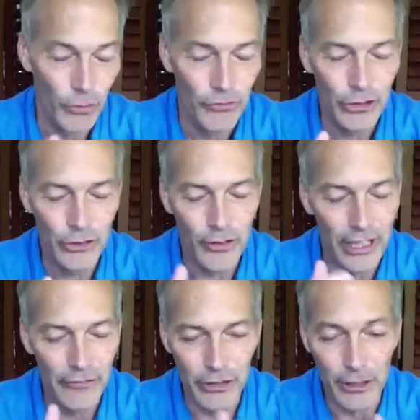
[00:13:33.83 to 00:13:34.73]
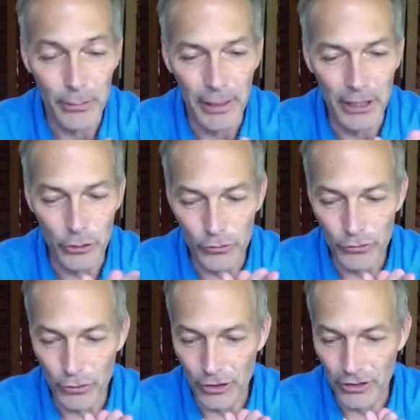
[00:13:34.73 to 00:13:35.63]
first of all, I have to commend you
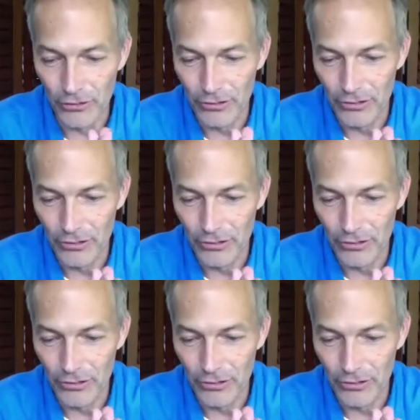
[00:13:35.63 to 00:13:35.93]
for